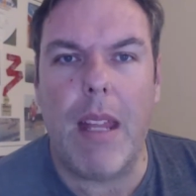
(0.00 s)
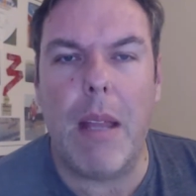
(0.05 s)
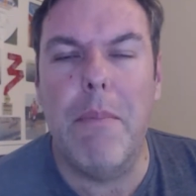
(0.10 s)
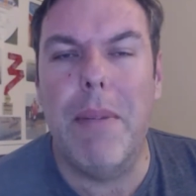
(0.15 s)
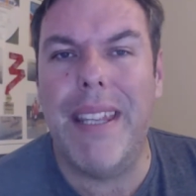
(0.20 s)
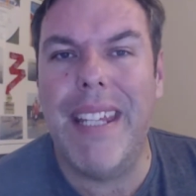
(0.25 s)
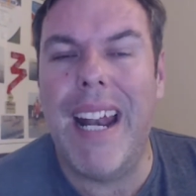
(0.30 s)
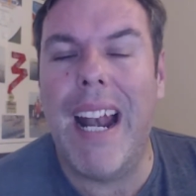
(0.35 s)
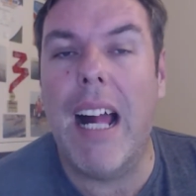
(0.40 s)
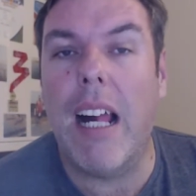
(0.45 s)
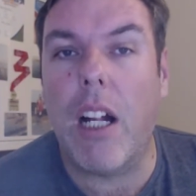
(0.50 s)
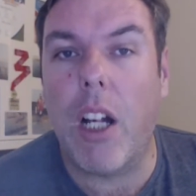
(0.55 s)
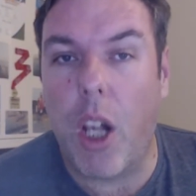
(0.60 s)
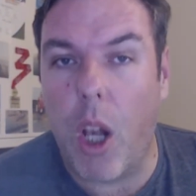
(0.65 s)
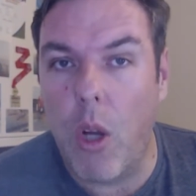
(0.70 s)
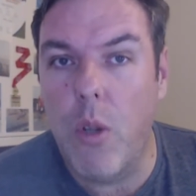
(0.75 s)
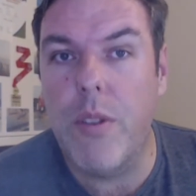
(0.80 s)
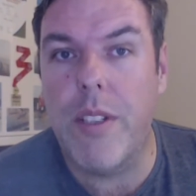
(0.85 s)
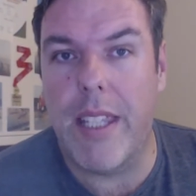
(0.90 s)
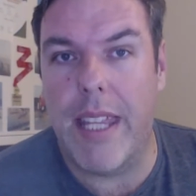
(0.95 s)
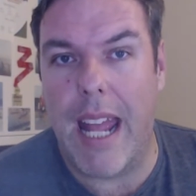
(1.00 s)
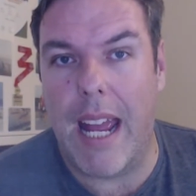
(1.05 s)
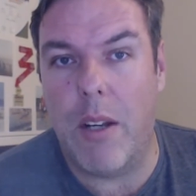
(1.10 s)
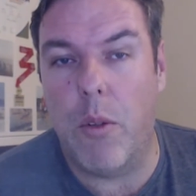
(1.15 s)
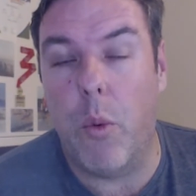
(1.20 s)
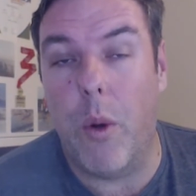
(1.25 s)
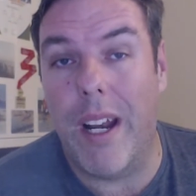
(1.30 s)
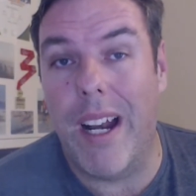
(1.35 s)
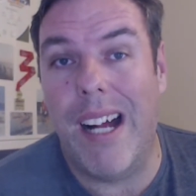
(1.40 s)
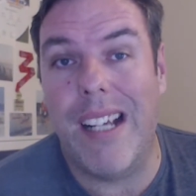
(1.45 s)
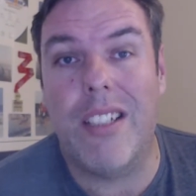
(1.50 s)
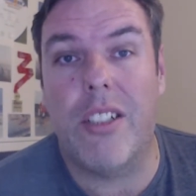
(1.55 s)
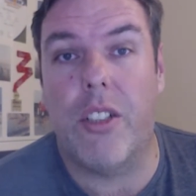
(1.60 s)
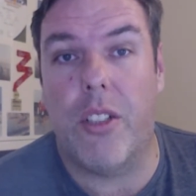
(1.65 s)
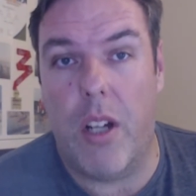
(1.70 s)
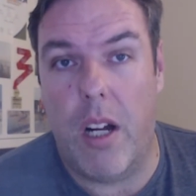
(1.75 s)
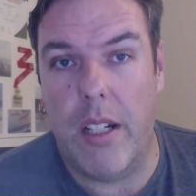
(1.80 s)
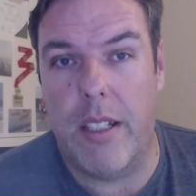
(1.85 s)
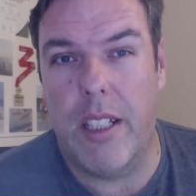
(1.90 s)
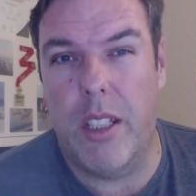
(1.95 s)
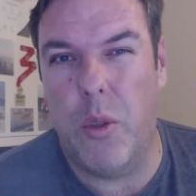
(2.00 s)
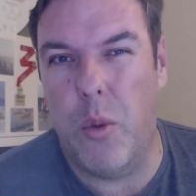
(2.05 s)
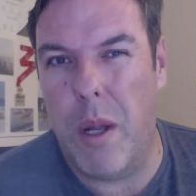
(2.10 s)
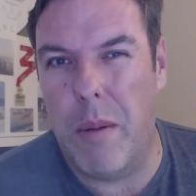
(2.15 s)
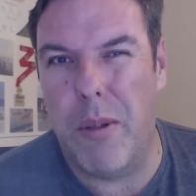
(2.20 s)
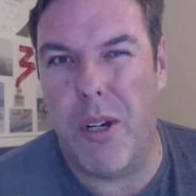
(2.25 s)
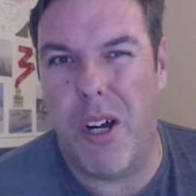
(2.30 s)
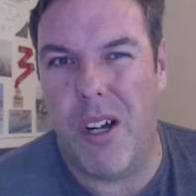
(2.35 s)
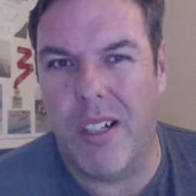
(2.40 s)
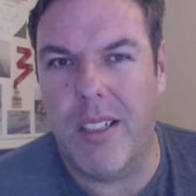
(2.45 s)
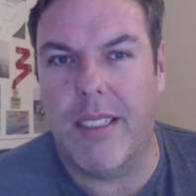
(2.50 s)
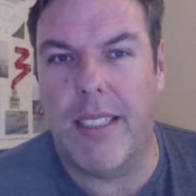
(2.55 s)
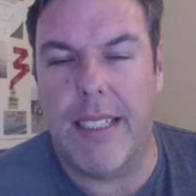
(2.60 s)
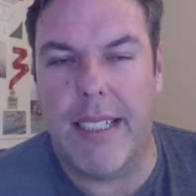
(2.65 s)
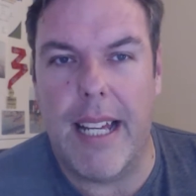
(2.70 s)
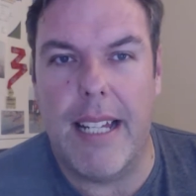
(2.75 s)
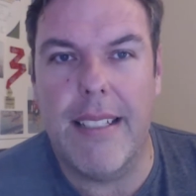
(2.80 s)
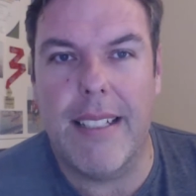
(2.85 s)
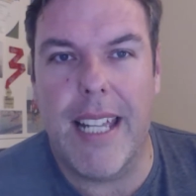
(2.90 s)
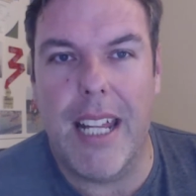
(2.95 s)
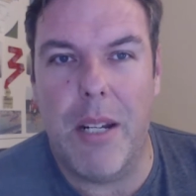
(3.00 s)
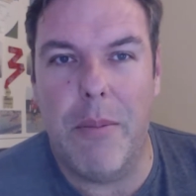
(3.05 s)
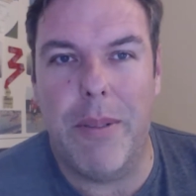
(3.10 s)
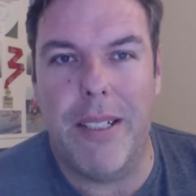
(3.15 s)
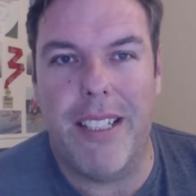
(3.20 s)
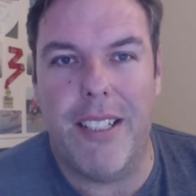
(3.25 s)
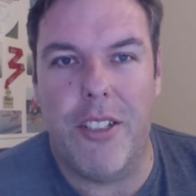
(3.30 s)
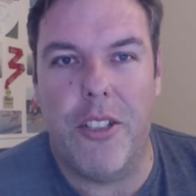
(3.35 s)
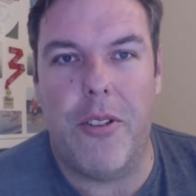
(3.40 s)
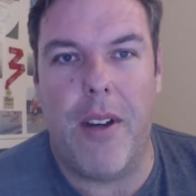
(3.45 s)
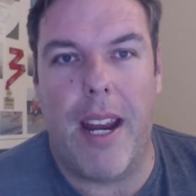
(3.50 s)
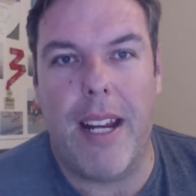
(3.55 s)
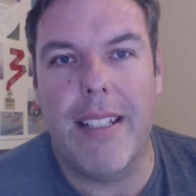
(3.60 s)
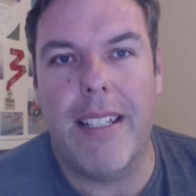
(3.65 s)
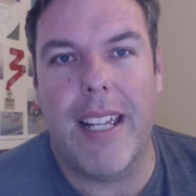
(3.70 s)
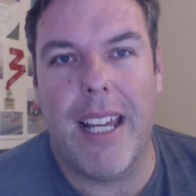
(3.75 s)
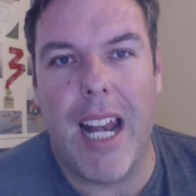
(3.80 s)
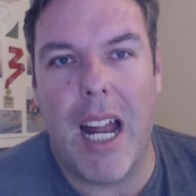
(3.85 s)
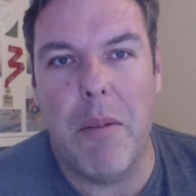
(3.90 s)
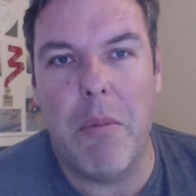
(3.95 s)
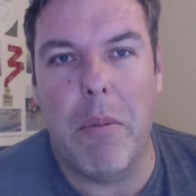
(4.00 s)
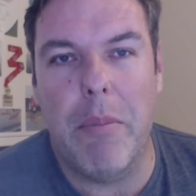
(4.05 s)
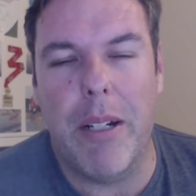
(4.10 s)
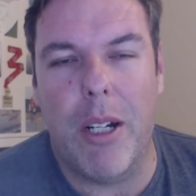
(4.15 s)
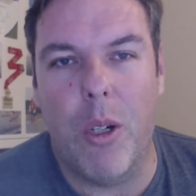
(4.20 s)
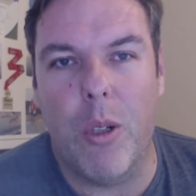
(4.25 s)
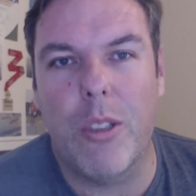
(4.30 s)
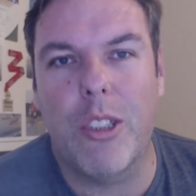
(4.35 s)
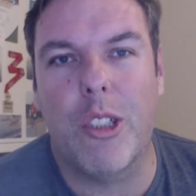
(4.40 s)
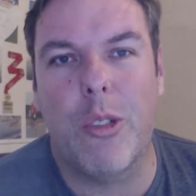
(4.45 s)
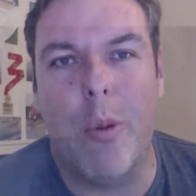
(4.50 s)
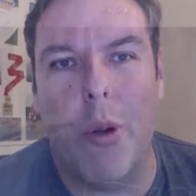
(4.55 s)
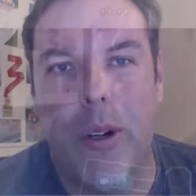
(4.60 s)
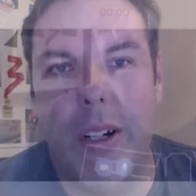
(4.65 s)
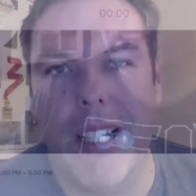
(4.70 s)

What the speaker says: But then I closed that when I started the webinar because it does get a bit distracting and I'm a bit look squirrel